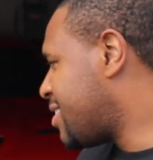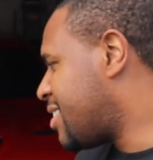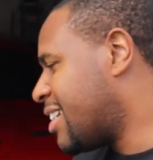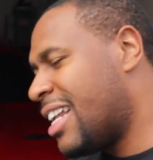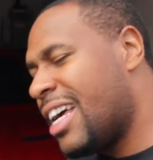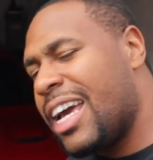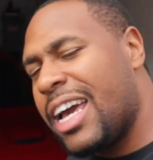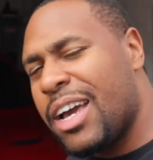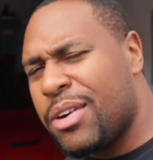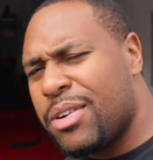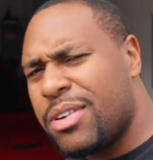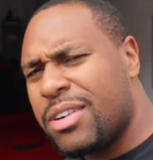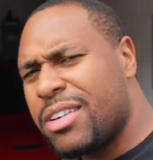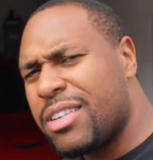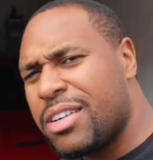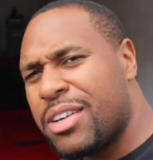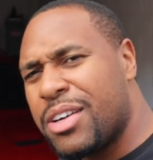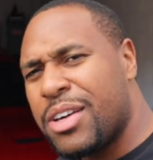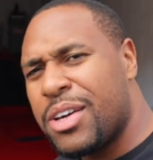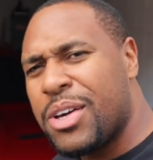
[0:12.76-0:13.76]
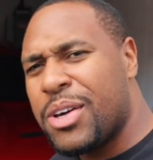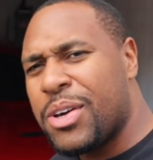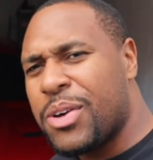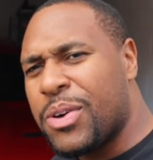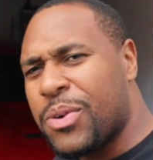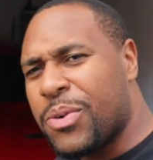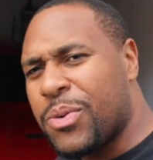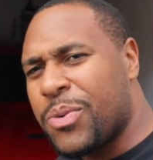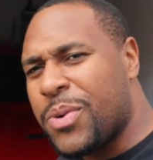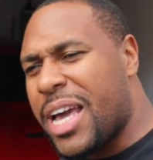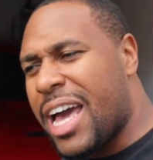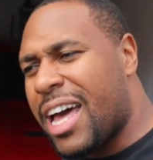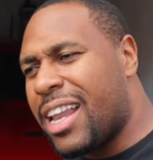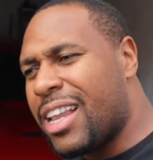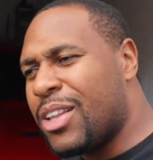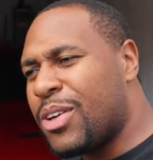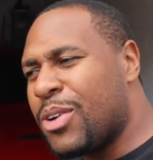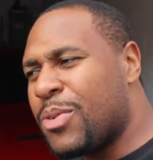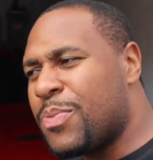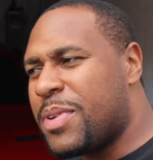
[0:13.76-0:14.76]
Today, we had a
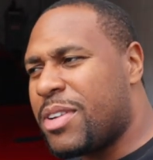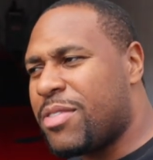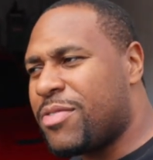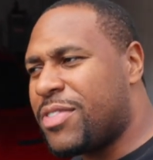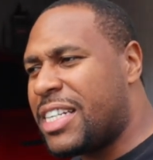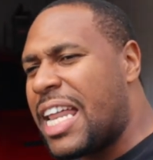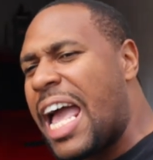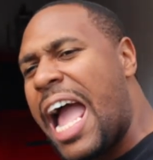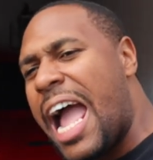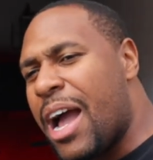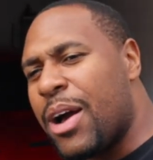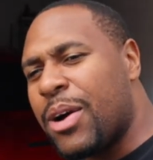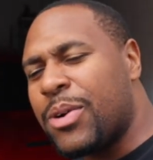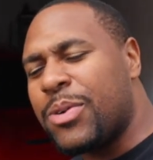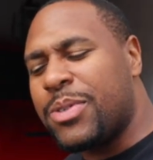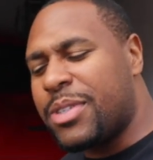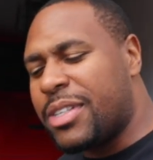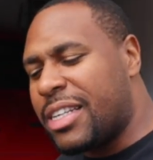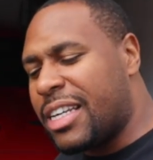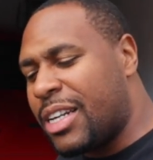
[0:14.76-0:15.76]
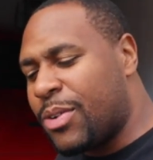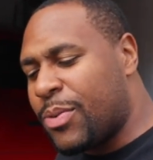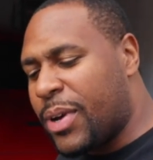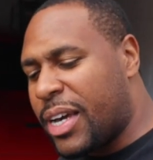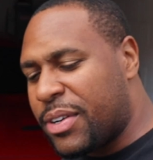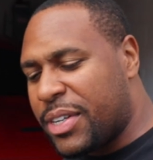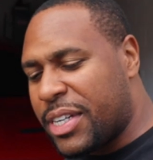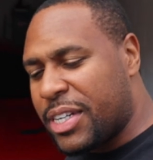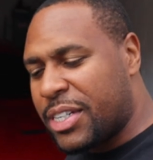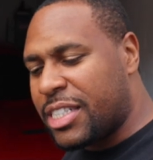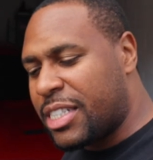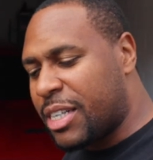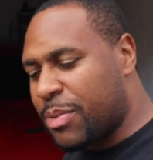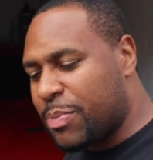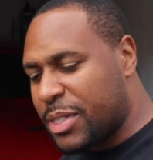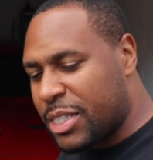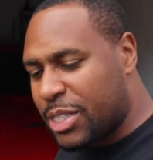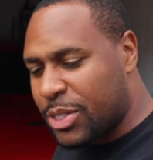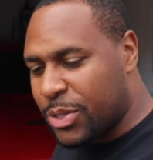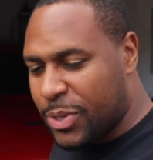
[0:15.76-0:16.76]
little bit of a down. Anyway, we're gonna
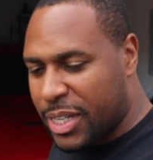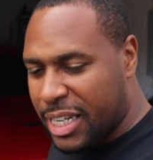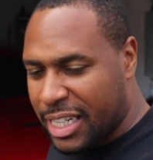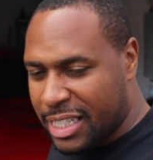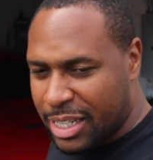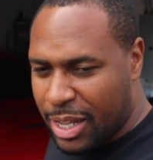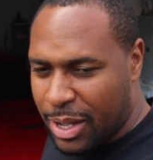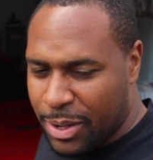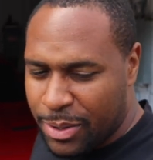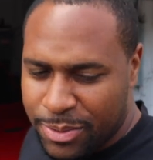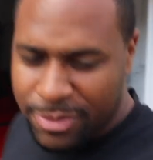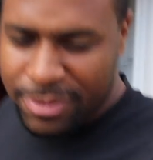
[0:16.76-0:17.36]
jump into it. Let's go.